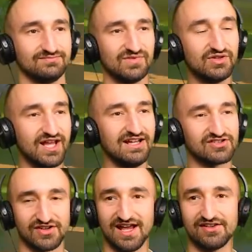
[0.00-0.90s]
You can't
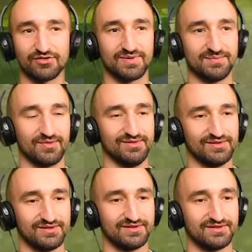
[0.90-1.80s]
just cancel people.
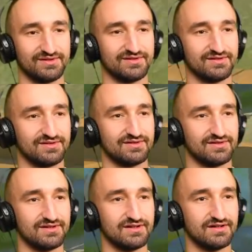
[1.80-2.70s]

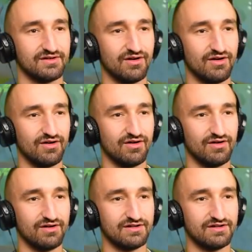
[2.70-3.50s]
I can't?